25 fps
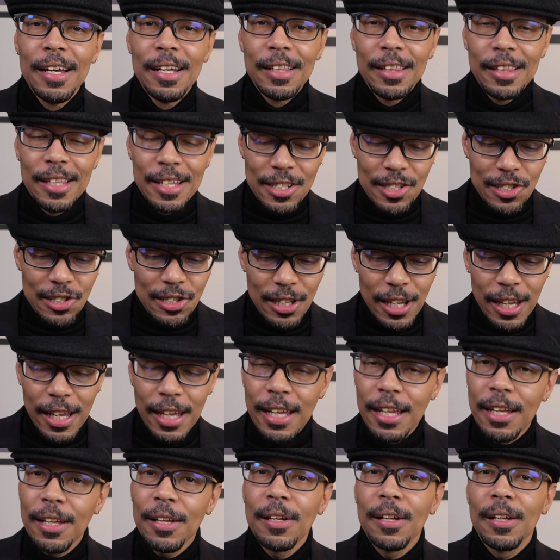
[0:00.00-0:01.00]
This
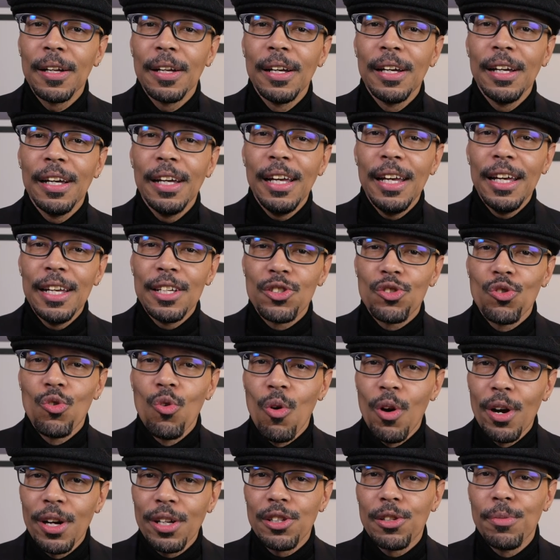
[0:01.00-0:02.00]
thing is
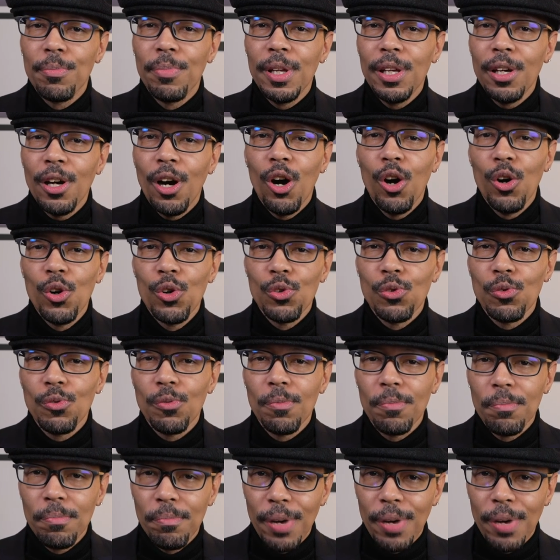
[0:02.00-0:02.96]
going to be owned